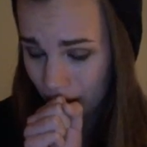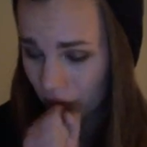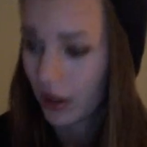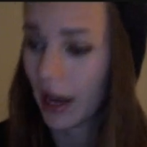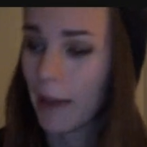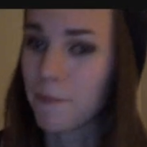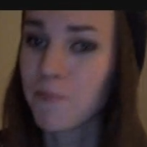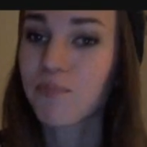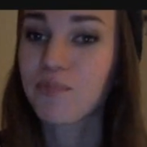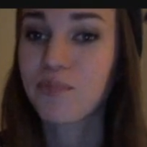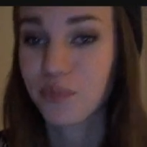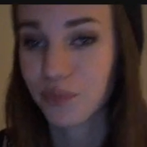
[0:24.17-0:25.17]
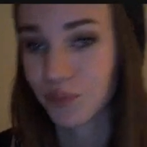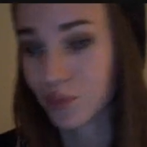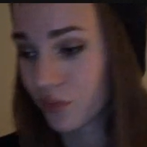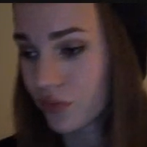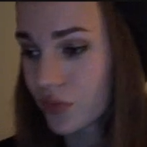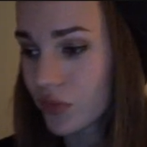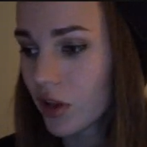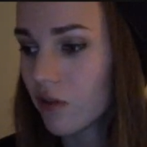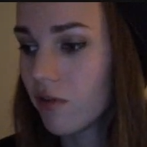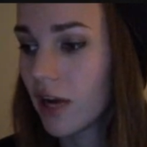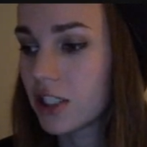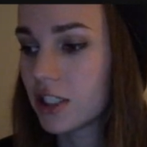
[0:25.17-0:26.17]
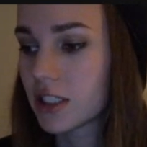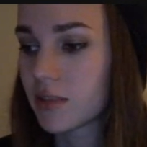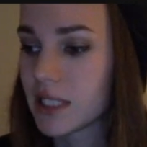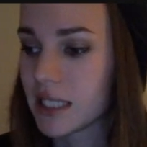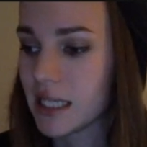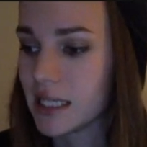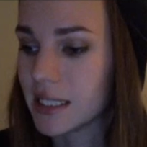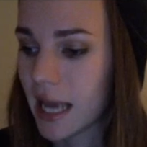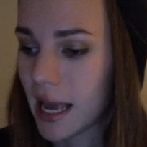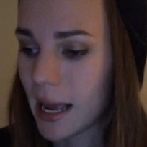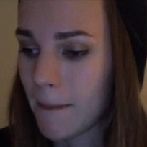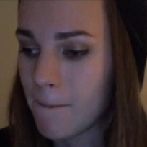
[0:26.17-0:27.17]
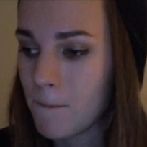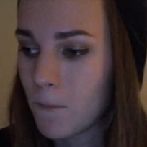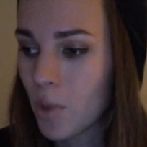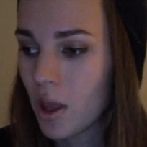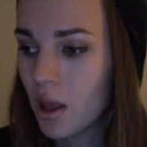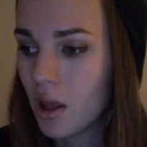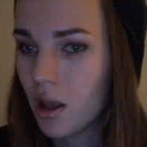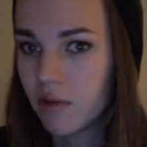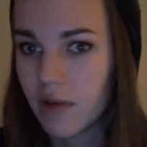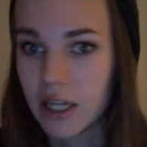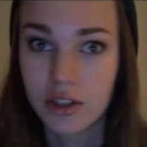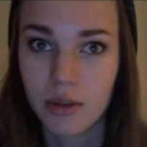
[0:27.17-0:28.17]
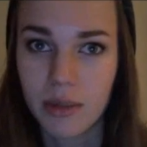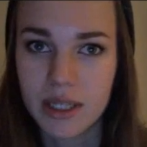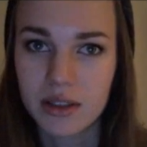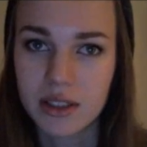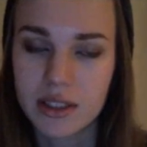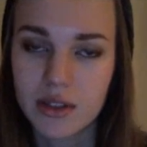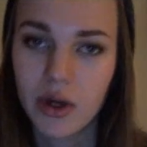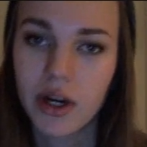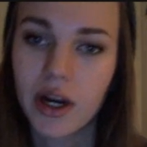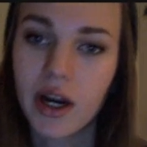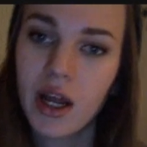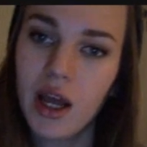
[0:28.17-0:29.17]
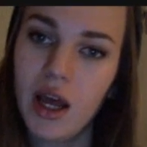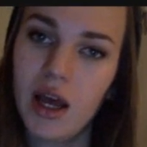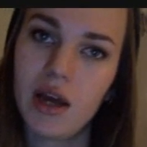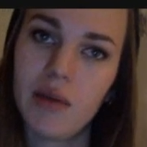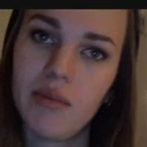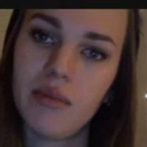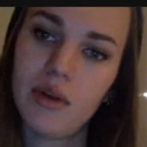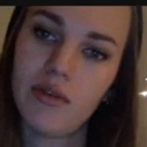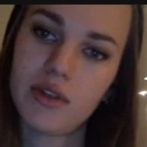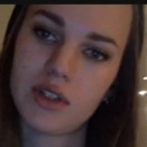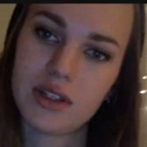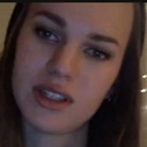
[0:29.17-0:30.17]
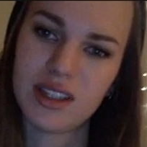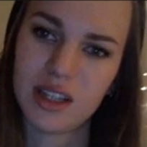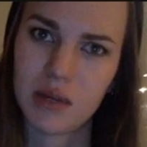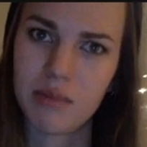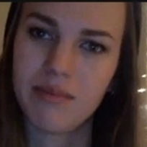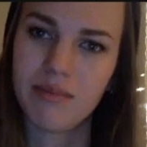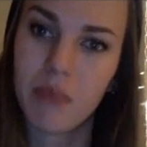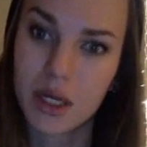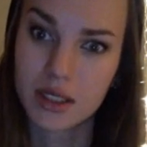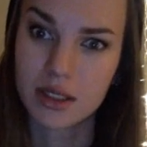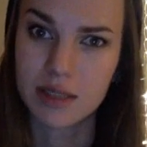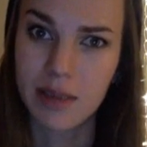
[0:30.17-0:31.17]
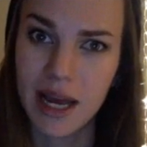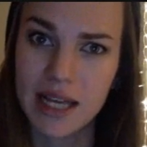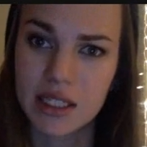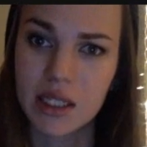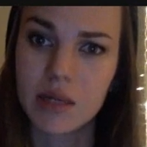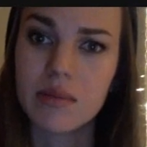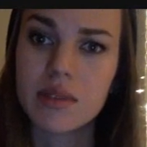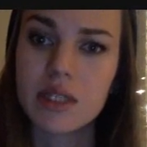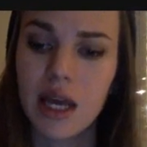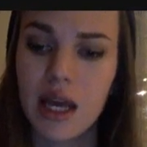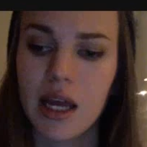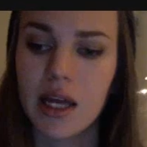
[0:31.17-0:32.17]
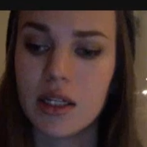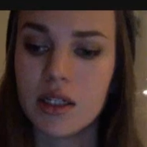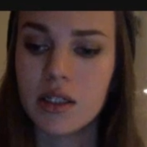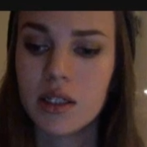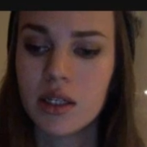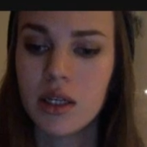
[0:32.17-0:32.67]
Okay. Vaginismus is a vaginal muscle disorder. It results in muscle spasms and